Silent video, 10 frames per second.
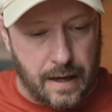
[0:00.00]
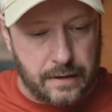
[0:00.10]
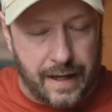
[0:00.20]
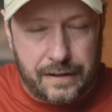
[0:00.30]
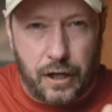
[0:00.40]

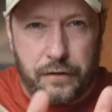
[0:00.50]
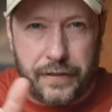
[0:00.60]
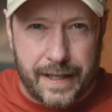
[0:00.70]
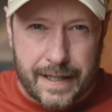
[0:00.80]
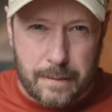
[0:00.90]
that, you know,
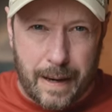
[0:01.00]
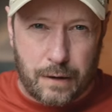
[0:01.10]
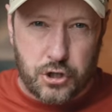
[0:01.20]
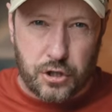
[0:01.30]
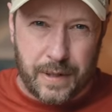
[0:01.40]
thinking
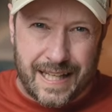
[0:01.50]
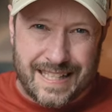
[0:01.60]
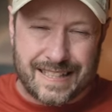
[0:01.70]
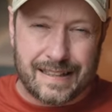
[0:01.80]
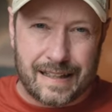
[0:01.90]
about shooting
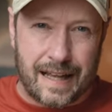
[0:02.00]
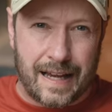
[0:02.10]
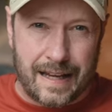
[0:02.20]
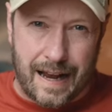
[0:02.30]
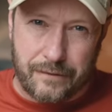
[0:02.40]
into the
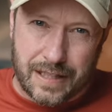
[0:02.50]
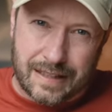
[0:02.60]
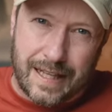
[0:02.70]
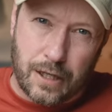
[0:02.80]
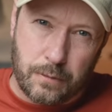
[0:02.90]
light, having the
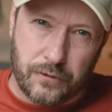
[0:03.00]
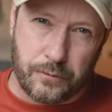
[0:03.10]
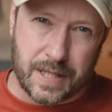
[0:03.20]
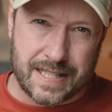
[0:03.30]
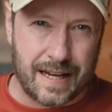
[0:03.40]
light coming
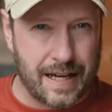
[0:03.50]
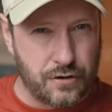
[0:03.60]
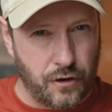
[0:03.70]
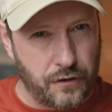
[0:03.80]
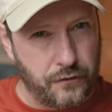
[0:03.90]
from the
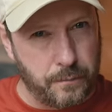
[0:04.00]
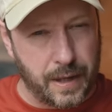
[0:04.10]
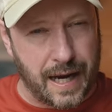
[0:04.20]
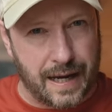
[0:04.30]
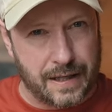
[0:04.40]
sides rather from
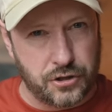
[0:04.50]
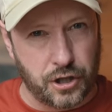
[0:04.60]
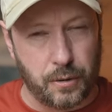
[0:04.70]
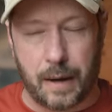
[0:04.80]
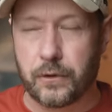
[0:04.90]
behind
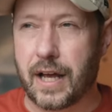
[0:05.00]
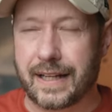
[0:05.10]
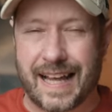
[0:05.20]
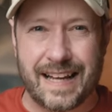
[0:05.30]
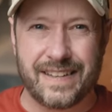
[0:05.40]
you.
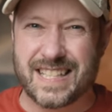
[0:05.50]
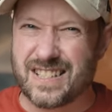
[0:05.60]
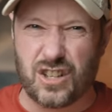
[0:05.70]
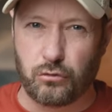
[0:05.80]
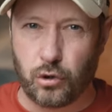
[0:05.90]
Again, this
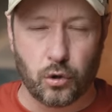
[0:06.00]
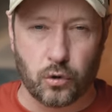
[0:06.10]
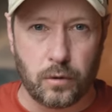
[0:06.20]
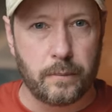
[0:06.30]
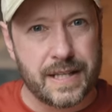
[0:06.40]
isn't a
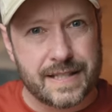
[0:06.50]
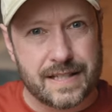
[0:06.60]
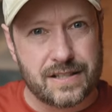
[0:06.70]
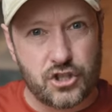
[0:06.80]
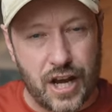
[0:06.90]
rule. This
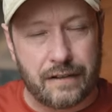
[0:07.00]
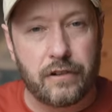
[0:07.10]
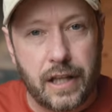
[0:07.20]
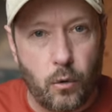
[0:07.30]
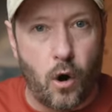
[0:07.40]
is
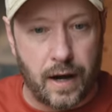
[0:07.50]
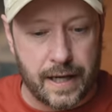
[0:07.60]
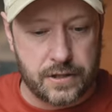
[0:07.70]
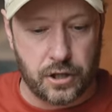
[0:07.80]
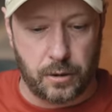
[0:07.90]
generally what
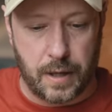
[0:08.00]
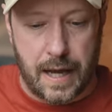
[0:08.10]
I do.